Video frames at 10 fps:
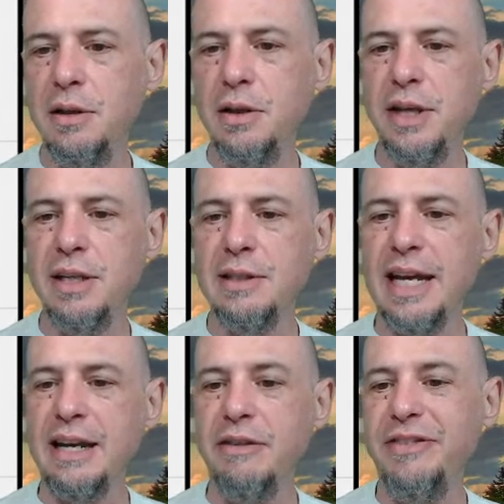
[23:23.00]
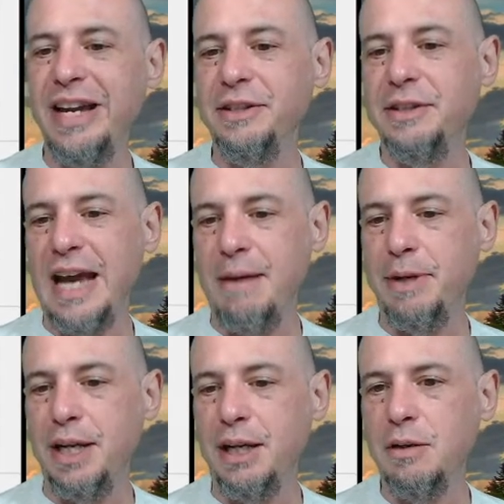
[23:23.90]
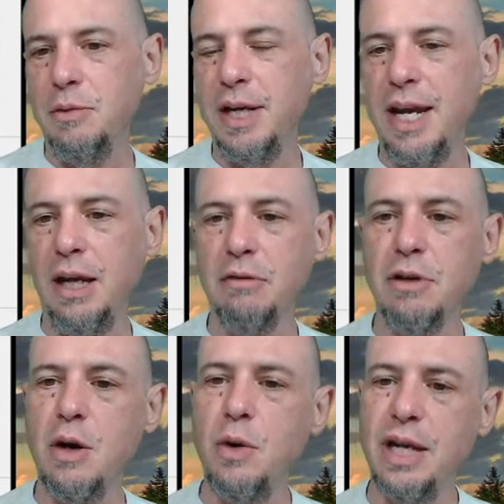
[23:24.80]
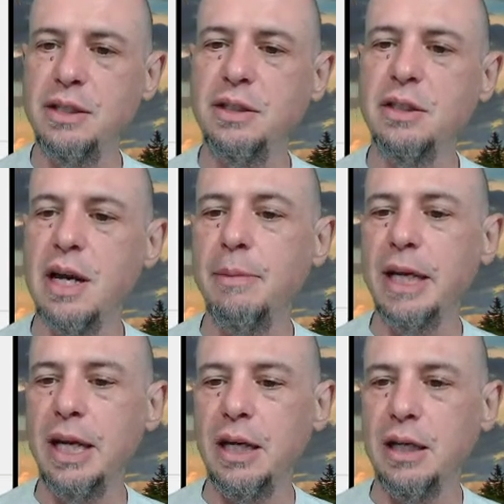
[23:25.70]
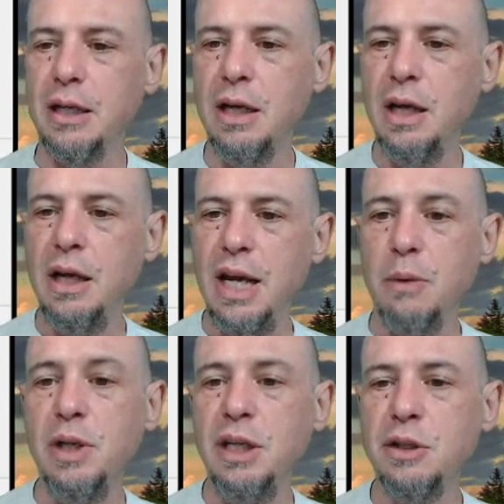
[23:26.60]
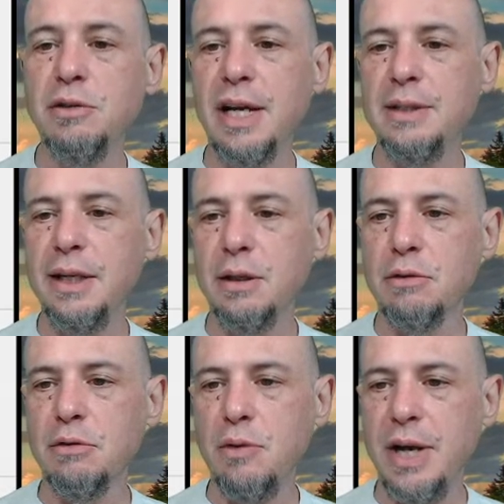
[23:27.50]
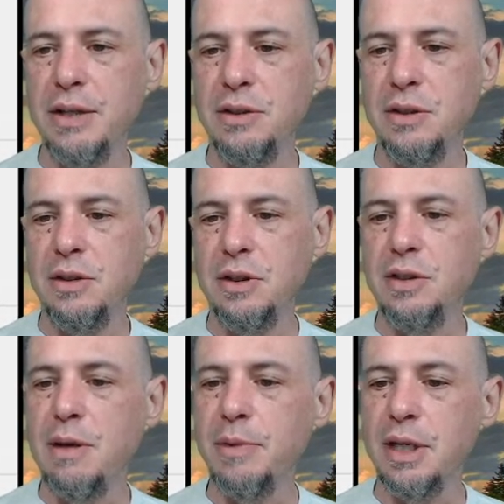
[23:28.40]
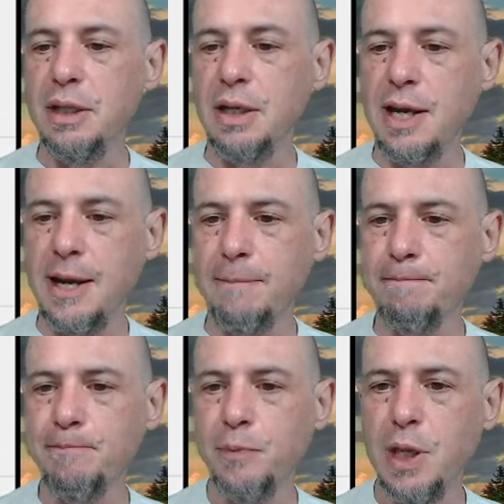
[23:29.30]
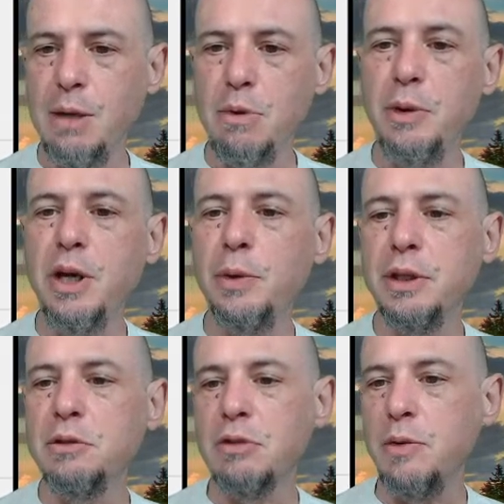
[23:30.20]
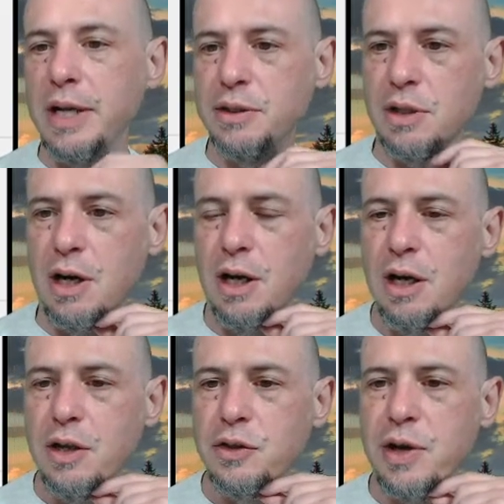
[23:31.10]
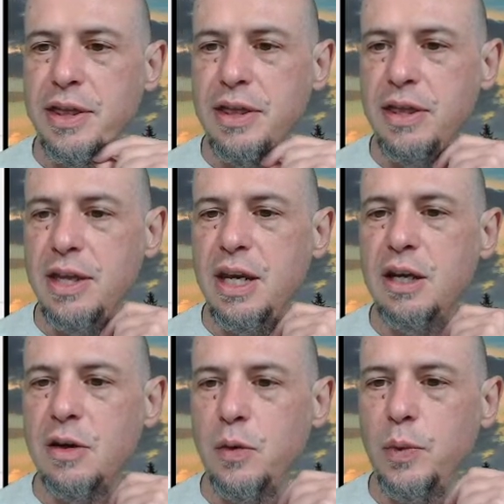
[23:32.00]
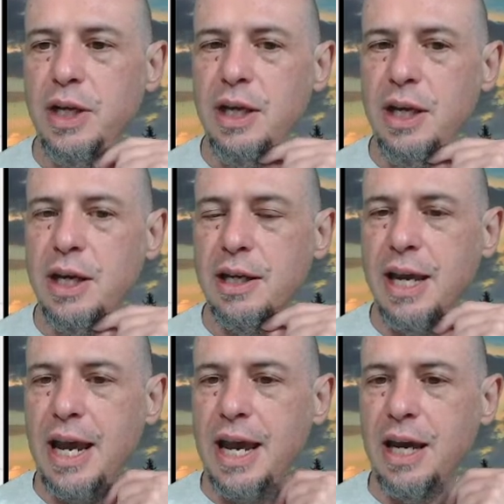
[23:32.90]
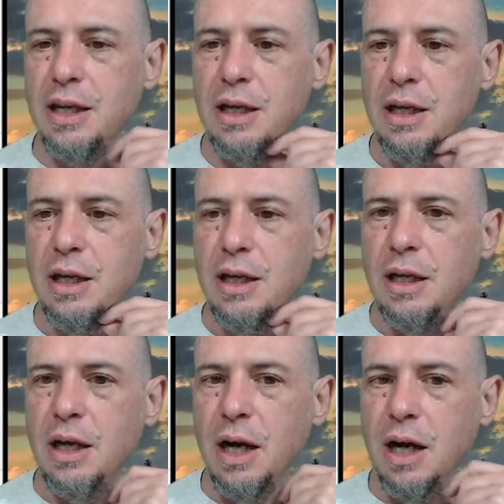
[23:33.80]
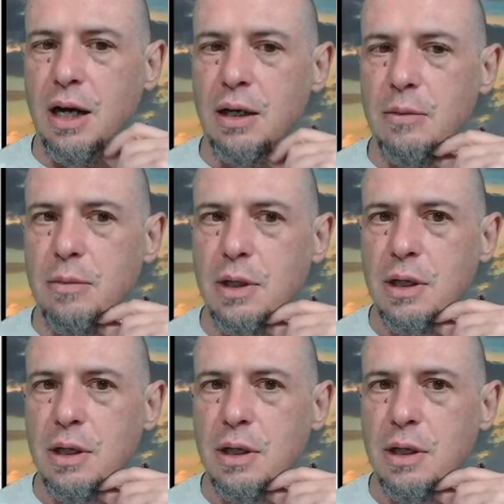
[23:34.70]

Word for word: things like events happening. We're getting requests coming in, and we need to translate those requests to something in the game, but we know what those requests are. So I think we can, um,